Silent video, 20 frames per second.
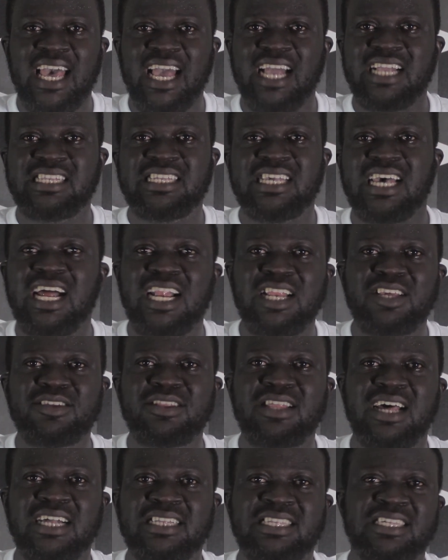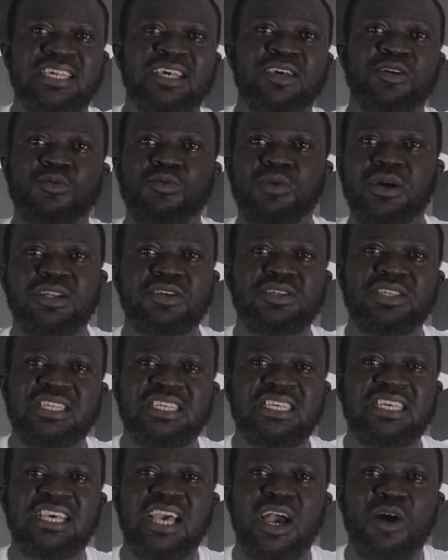and tell you that when you
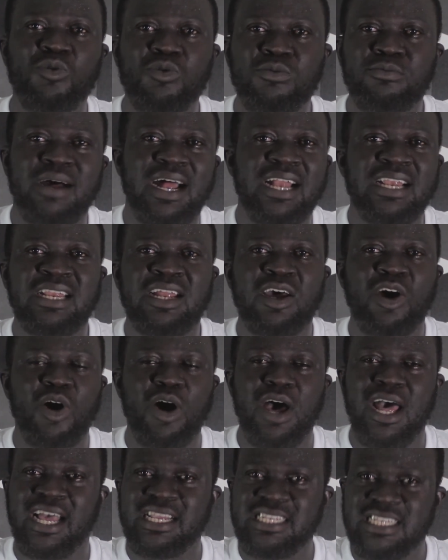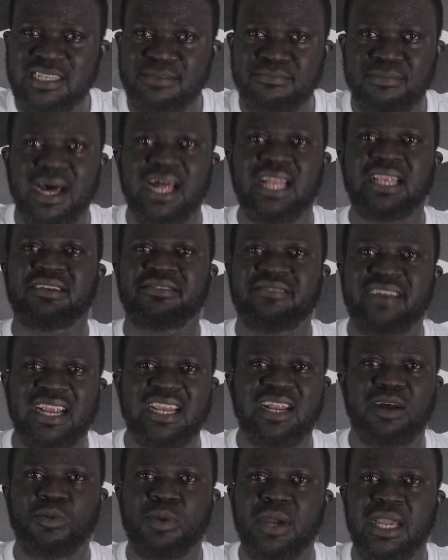see a woman or a man
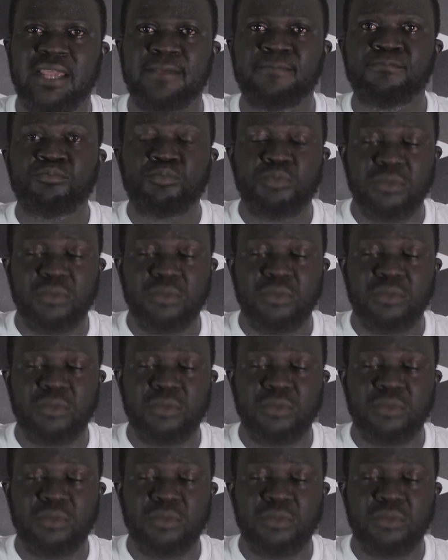run away,